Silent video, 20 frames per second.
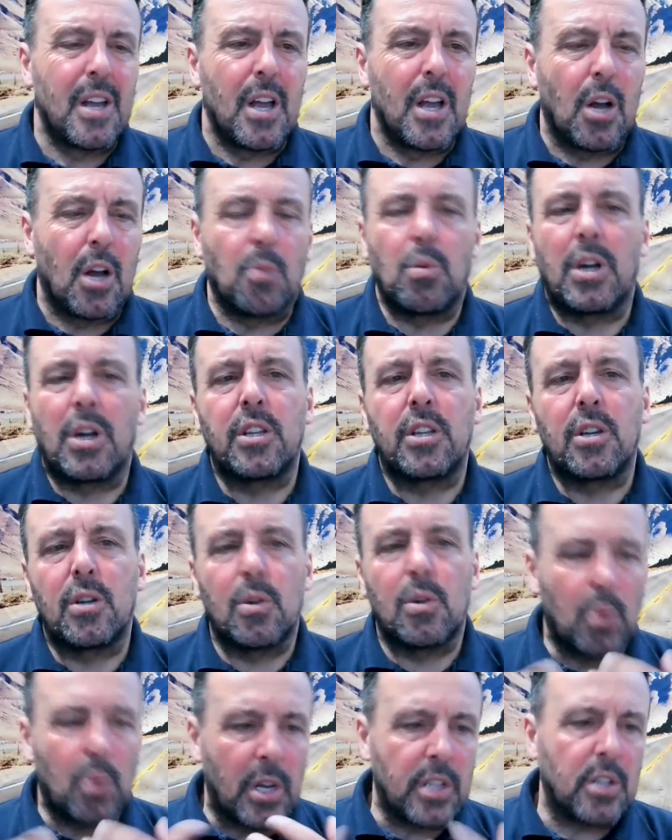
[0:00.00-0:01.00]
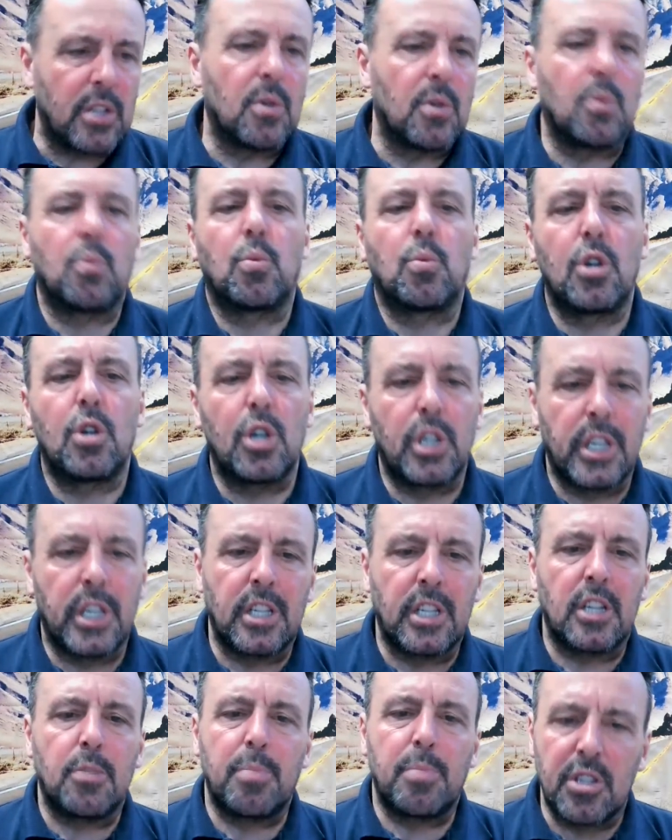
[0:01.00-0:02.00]
and when you're working
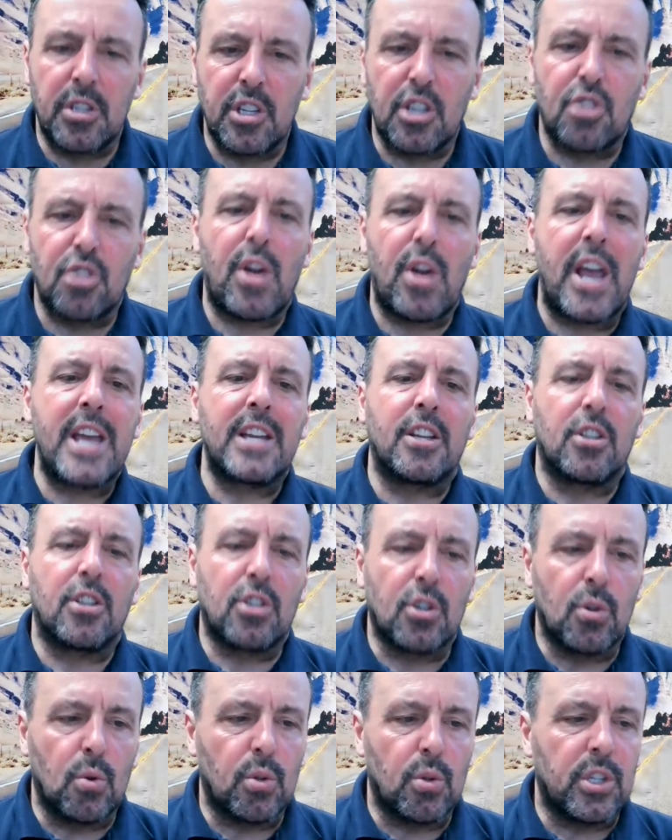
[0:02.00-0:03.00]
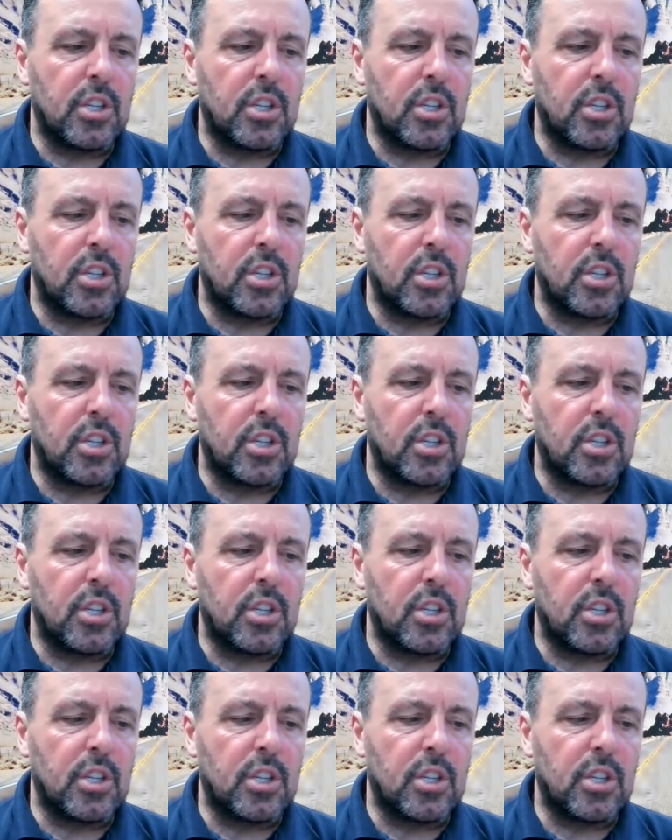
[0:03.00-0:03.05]
in a busy training school,